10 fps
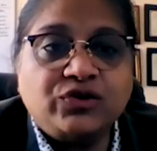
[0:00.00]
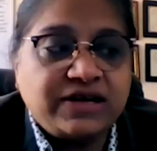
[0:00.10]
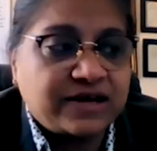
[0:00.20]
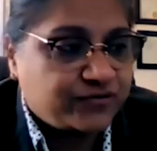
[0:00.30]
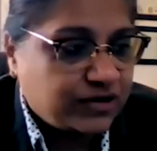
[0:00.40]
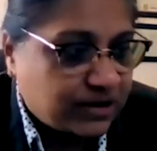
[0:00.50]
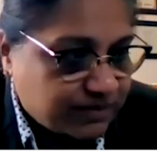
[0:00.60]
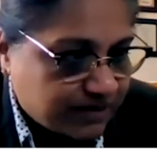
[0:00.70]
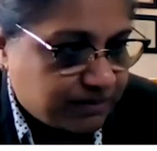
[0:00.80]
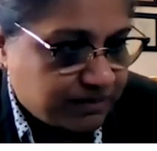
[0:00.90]
the
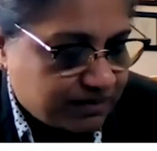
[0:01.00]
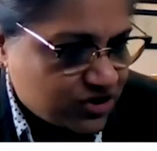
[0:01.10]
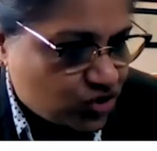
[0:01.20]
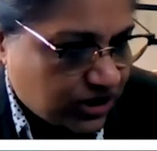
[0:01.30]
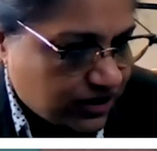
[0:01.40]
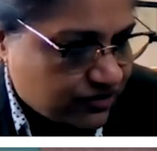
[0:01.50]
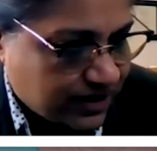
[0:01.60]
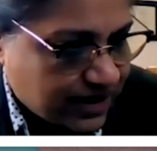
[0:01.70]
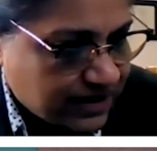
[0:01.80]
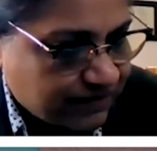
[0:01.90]
industrial
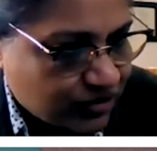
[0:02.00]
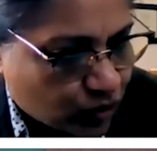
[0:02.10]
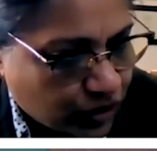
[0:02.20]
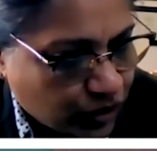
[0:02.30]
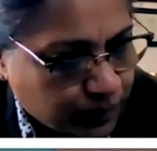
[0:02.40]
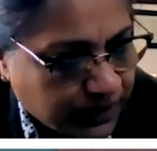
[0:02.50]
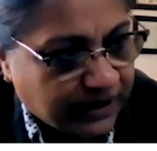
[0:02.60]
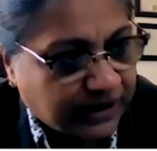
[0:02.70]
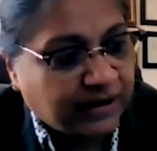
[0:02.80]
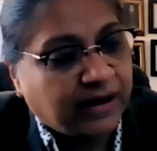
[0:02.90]
machinery, and they were talking to
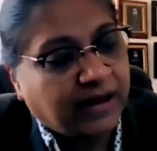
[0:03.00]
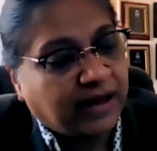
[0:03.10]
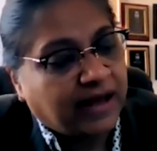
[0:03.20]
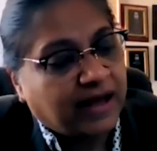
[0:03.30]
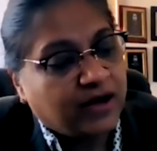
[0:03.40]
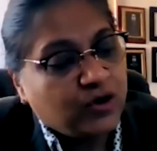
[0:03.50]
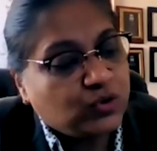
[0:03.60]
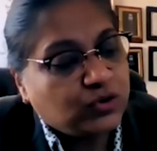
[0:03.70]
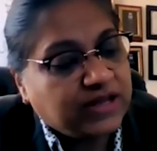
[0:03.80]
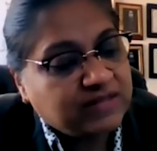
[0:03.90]
me. Hmm.
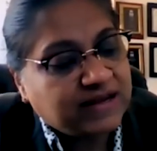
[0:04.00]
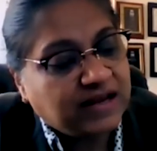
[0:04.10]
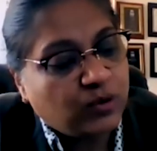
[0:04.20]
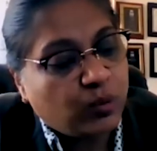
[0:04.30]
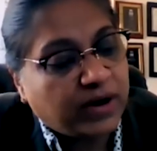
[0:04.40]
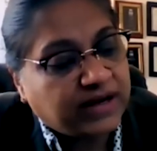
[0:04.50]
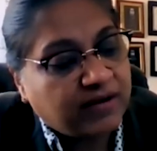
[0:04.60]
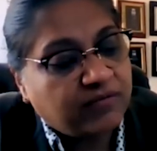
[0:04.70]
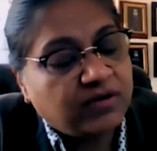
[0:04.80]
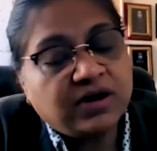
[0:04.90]
So they said that
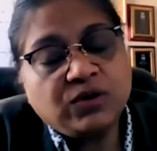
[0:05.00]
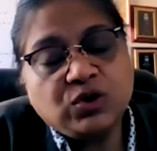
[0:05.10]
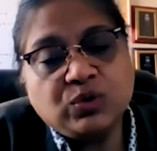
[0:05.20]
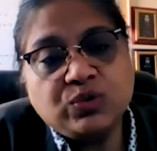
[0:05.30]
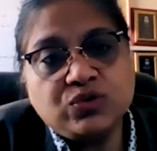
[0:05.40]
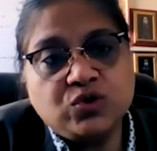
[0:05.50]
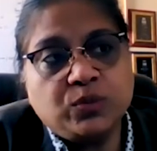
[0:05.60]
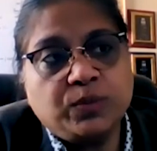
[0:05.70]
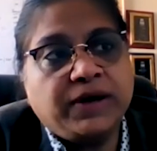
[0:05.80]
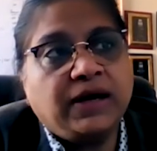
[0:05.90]
whatever used
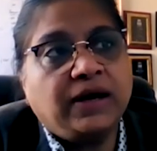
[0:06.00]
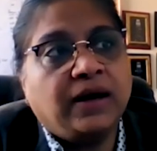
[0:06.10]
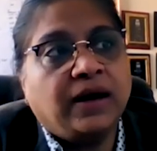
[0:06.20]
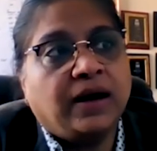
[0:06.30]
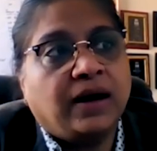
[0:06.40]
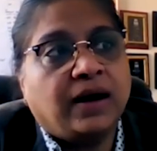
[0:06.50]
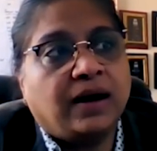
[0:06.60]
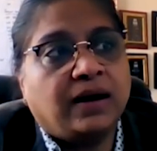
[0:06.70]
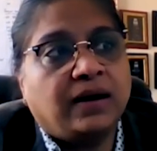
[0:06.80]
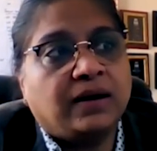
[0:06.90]
to be
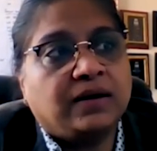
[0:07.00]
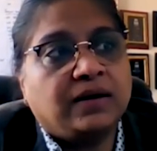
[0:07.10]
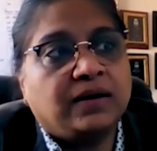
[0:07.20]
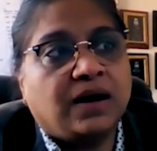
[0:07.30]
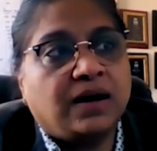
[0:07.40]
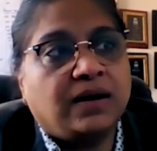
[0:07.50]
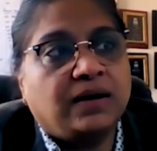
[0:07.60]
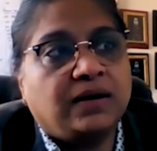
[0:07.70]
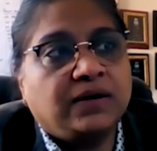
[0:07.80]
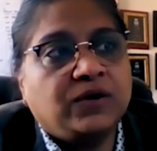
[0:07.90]
uh,
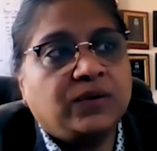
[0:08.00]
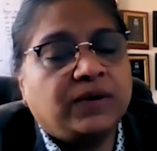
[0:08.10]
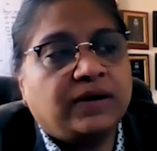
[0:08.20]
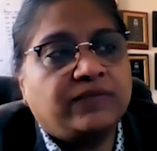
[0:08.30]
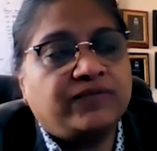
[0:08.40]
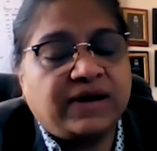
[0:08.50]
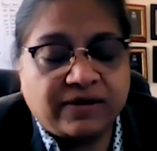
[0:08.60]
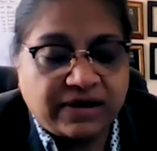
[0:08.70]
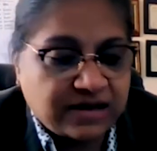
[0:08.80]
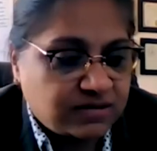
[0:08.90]
Uh, you know, uh,
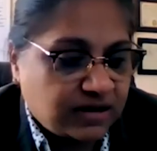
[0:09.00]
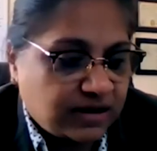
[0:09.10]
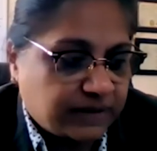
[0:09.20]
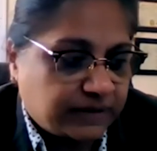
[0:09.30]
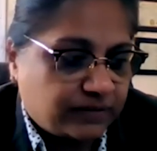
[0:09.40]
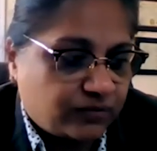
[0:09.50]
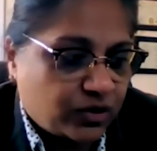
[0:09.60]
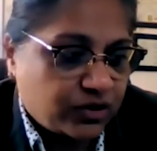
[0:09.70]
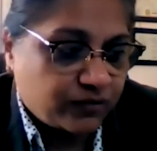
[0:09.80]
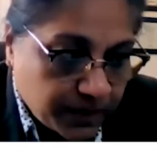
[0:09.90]
let's say, uh,
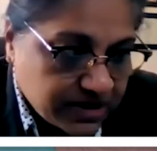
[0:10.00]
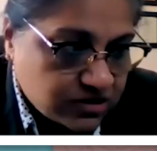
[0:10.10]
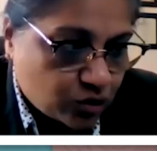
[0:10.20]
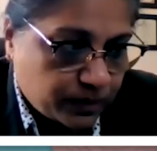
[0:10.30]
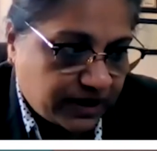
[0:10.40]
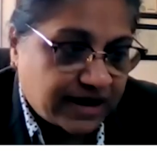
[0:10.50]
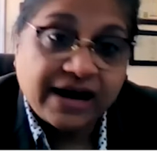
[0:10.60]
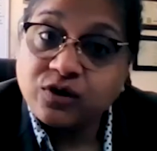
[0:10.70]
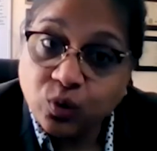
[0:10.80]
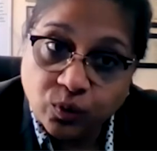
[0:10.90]
was a woman's domain
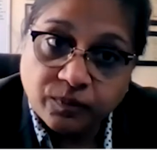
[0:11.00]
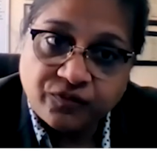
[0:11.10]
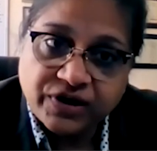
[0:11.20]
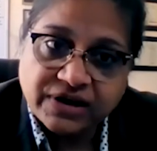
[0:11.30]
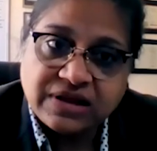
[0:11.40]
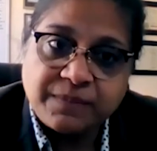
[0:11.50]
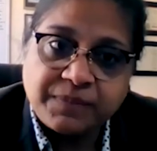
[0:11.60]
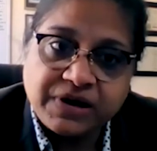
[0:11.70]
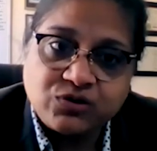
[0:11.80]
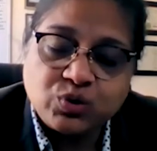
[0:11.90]
at home. For
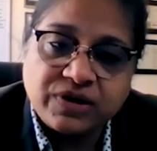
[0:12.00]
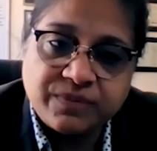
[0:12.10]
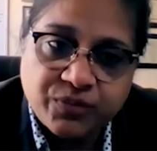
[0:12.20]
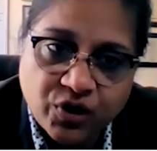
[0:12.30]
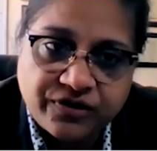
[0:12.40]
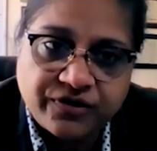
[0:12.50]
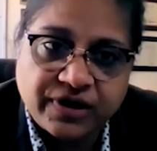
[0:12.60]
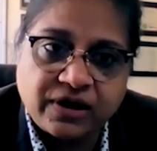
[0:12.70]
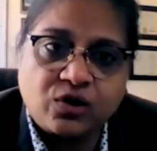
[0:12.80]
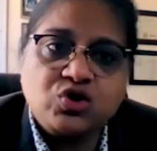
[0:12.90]
example, if she was
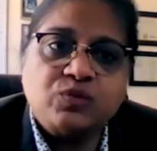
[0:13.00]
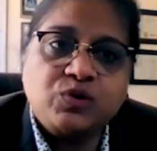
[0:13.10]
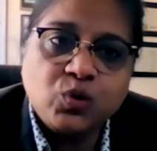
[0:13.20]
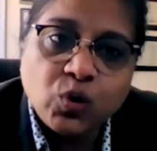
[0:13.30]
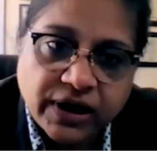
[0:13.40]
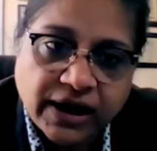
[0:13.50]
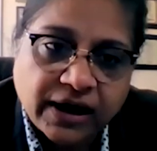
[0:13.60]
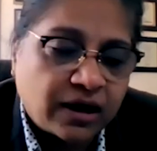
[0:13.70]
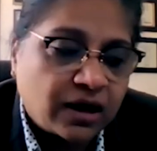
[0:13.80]
embroidering, or she was cooking,